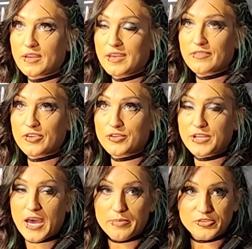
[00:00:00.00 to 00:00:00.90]
give her
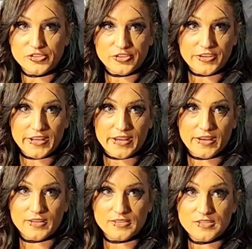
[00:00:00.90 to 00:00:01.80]
the opportunity
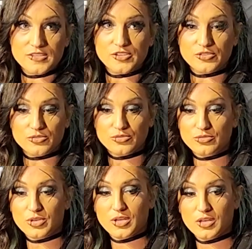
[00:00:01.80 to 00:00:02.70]

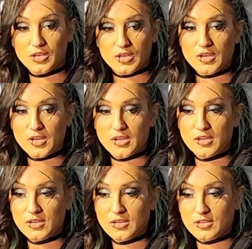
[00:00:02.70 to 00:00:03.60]
to
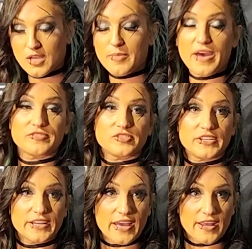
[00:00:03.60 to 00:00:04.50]
come after
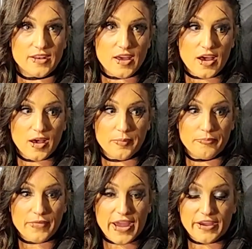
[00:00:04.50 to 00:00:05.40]
it again.
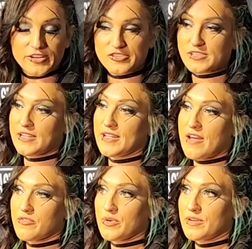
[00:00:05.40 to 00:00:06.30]
I understand that
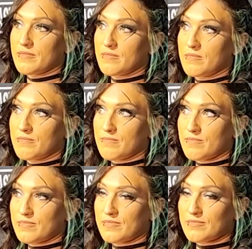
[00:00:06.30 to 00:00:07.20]
everyone
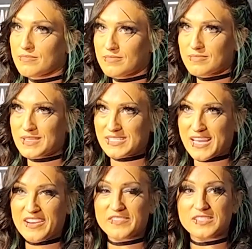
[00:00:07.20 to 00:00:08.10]
is
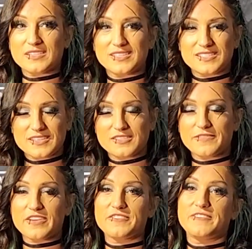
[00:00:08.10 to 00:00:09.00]
kind of it's a
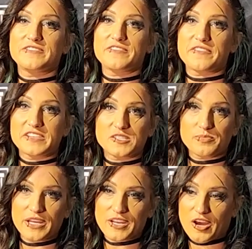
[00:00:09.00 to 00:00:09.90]
very 50-50
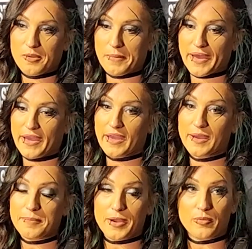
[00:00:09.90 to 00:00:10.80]
split on my
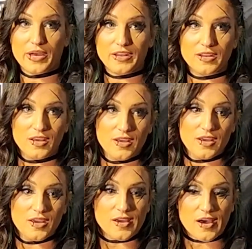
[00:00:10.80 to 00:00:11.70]
win,
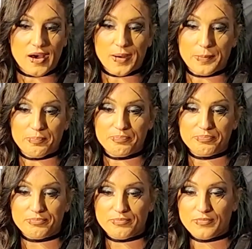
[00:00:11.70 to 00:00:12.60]

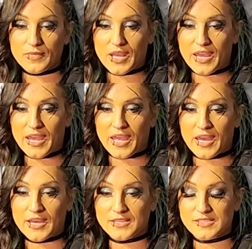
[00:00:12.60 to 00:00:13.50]

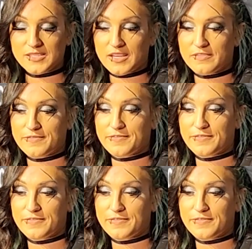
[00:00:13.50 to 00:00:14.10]
and if